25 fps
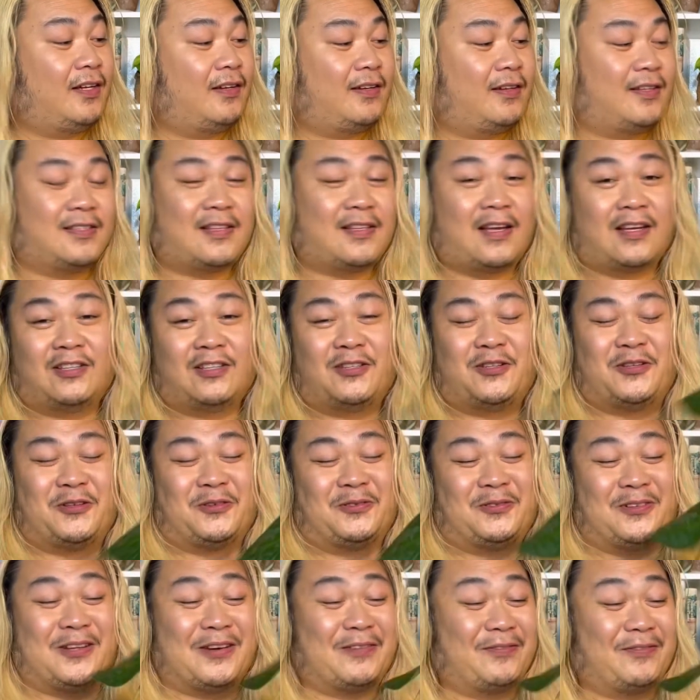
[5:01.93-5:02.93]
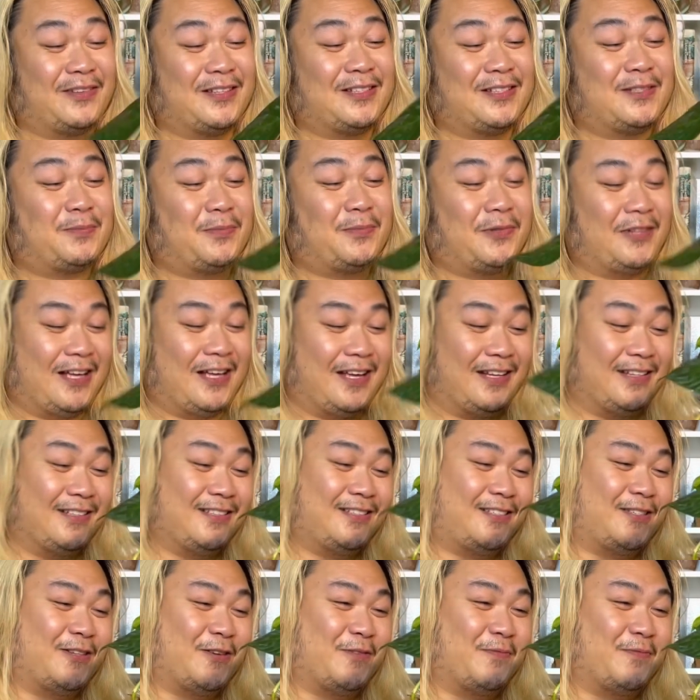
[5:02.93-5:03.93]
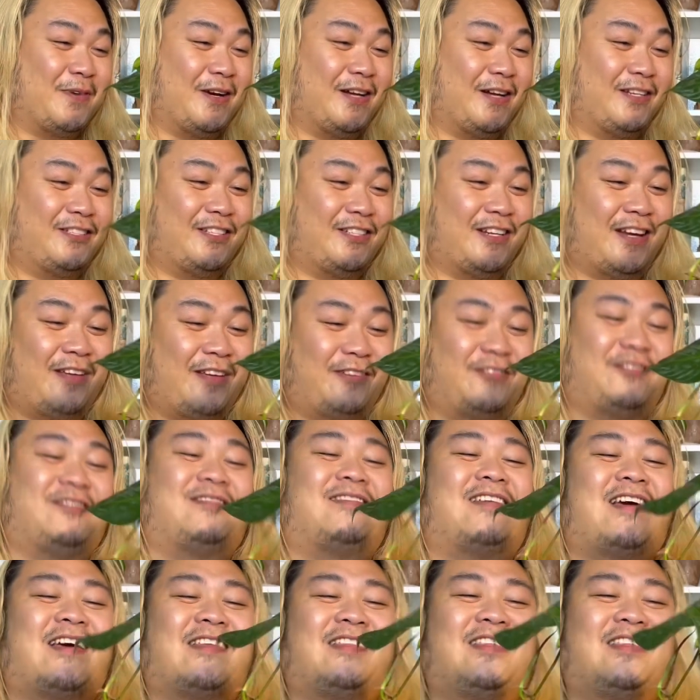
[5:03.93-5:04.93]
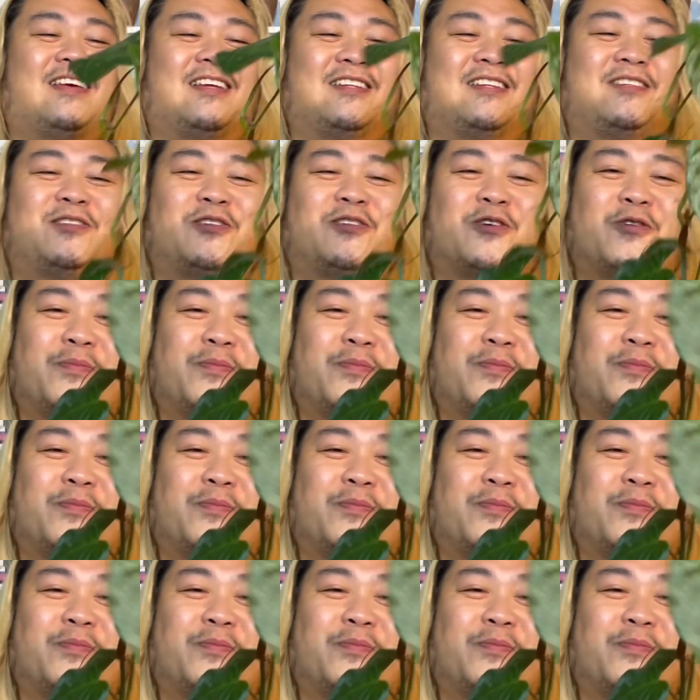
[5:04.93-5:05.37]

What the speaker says: because I do love this plant so much, and I think it's so